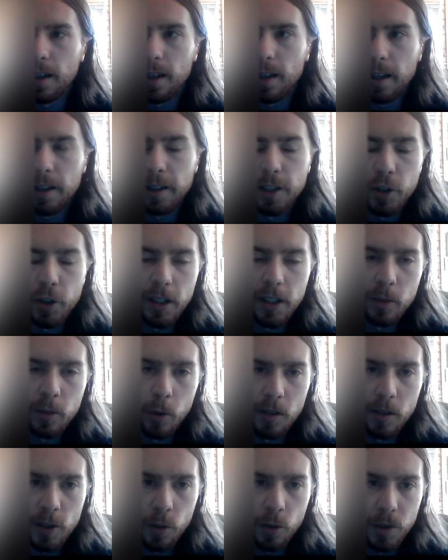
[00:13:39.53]
he creates what
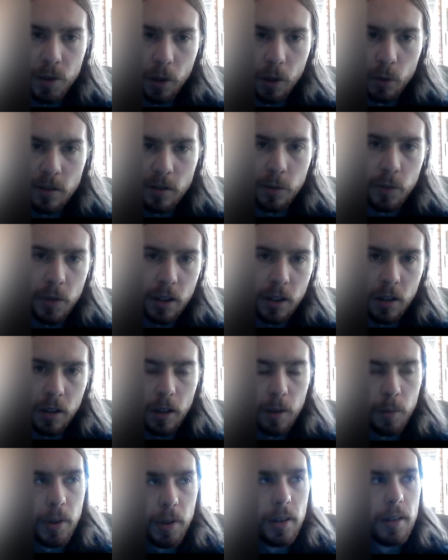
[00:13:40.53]
is called the Lucifer
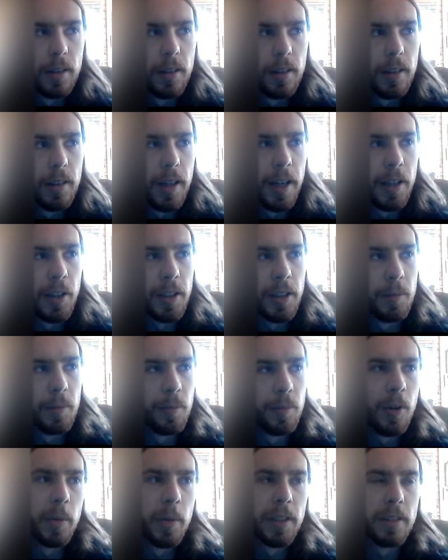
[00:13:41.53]
Club, and you can
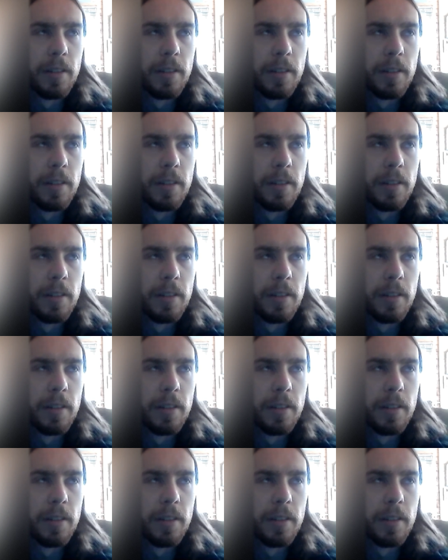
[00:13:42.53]
probably